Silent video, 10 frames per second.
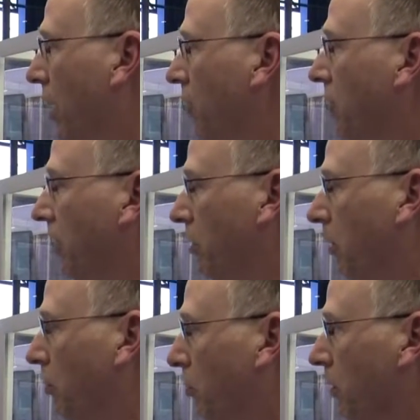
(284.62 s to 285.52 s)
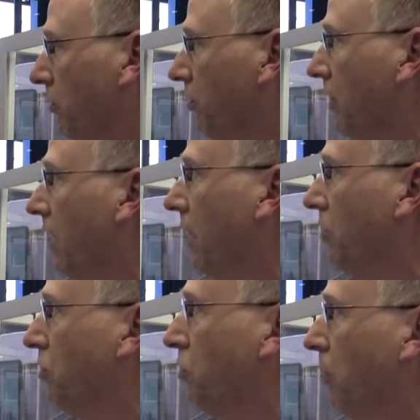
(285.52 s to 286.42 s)
ahead and take the measurements,
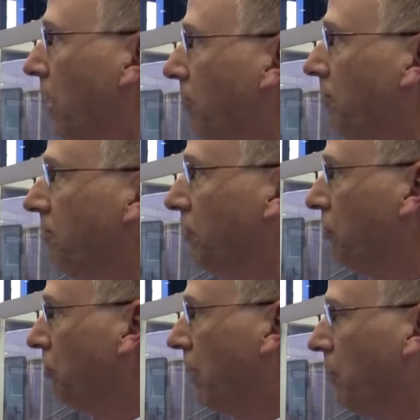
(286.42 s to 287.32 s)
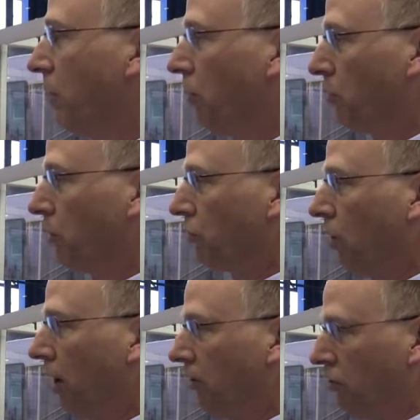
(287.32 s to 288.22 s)
and you do about 57 measurements
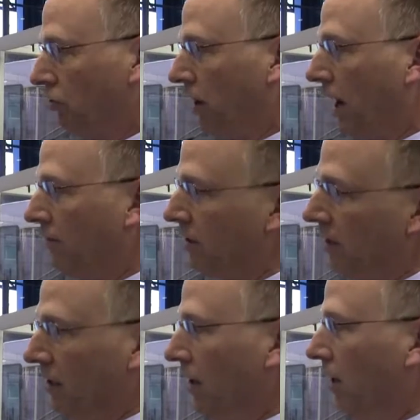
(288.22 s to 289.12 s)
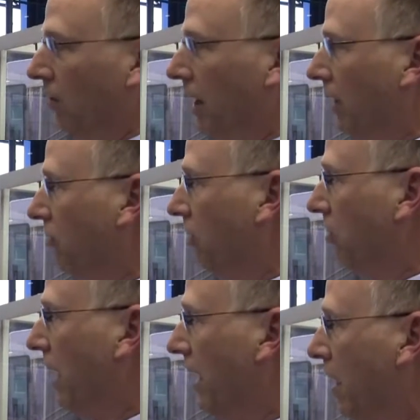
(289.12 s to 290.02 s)
on this shaft, lengths
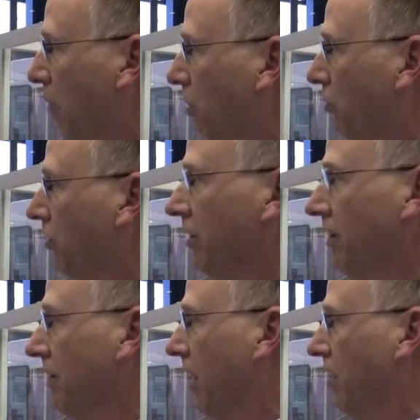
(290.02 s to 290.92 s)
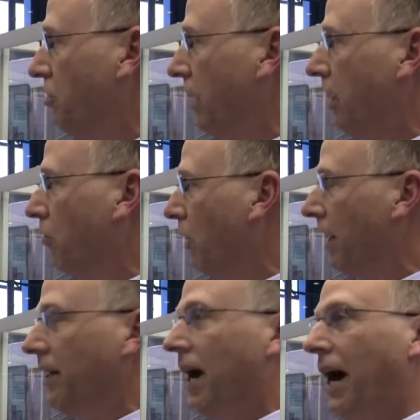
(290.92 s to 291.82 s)
and diameters, checking
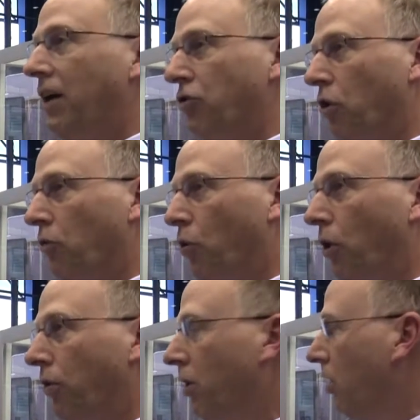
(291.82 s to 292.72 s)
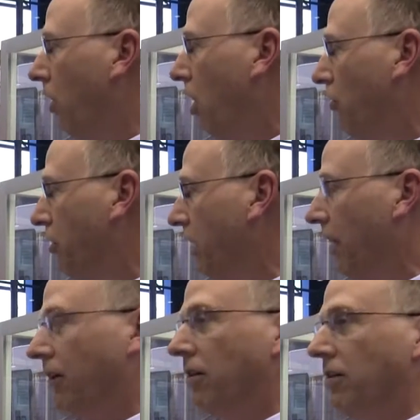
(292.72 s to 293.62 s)
radii and so forth, all
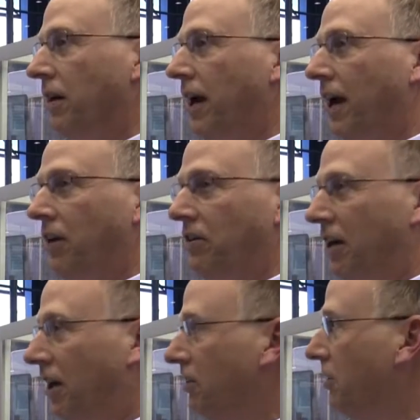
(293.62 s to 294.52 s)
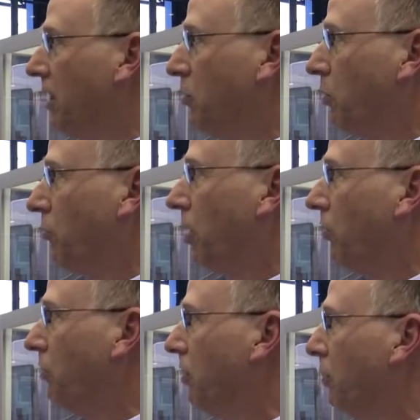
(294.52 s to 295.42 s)
together, and you get the
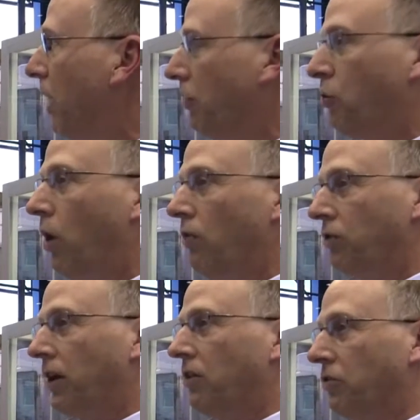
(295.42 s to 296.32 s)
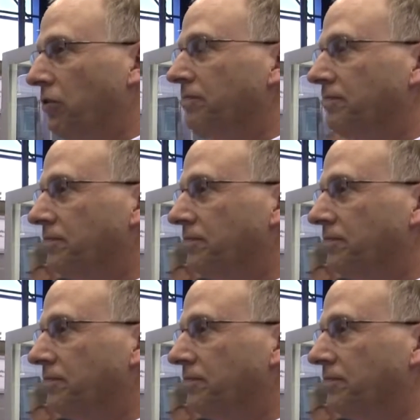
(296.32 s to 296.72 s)
results in about 12 seconds.